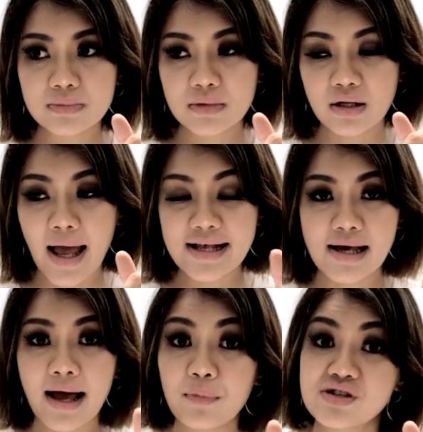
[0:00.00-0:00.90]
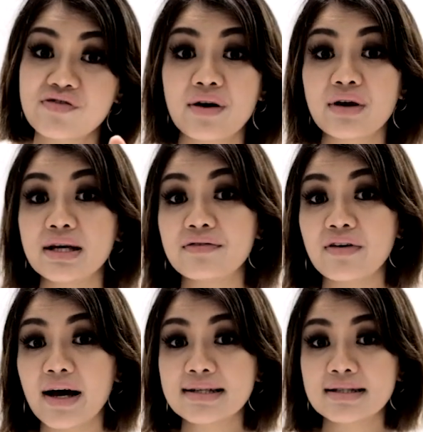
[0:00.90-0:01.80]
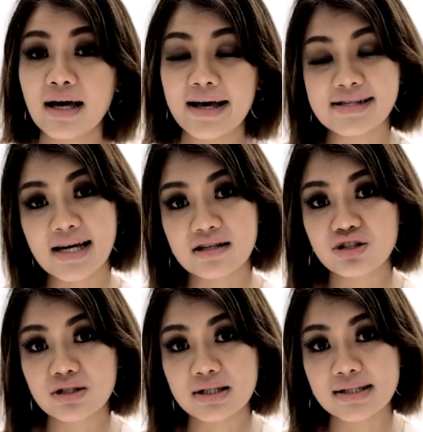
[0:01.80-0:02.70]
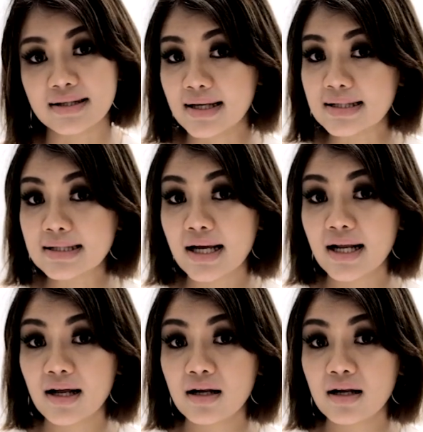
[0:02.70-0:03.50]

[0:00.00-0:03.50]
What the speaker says: atmospheric effects and textures and things like that